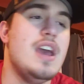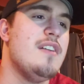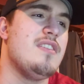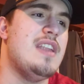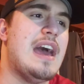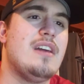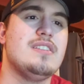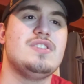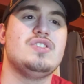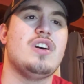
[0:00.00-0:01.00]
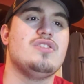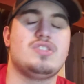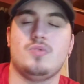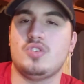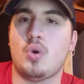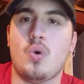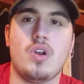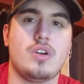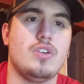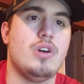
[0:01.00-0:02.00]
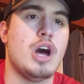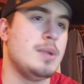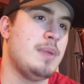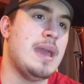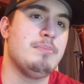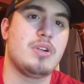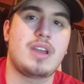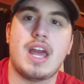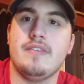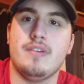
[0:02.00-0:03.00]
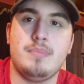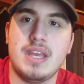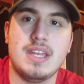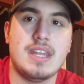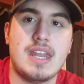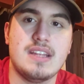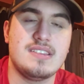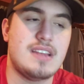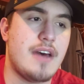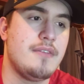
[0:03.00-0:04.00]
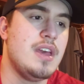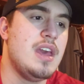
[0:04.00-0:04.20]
For now, this is all just rhetorical, on paper, kind of opinionated stuff.